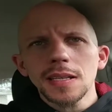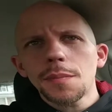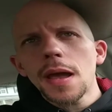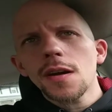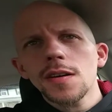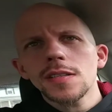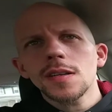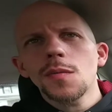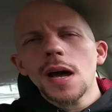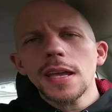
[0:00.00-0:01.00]
the parents
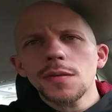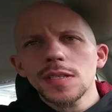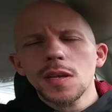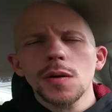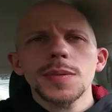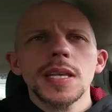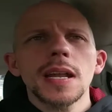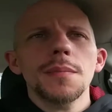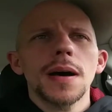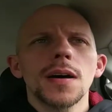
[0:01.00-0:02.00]
and why he was so
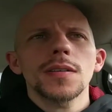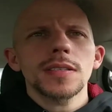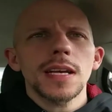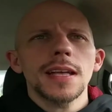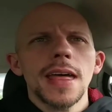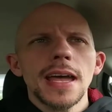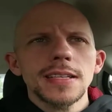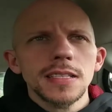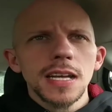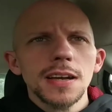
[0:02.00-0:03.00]
upset about that
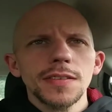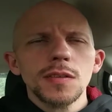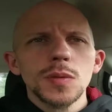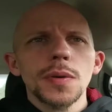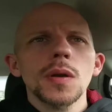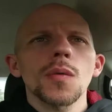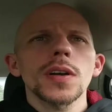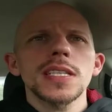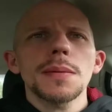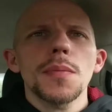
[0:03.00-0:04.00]
and stuff. And he was pretty
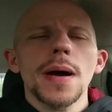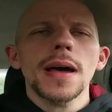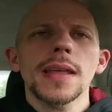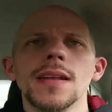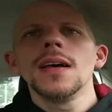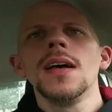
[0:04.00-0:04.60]
worked up about it.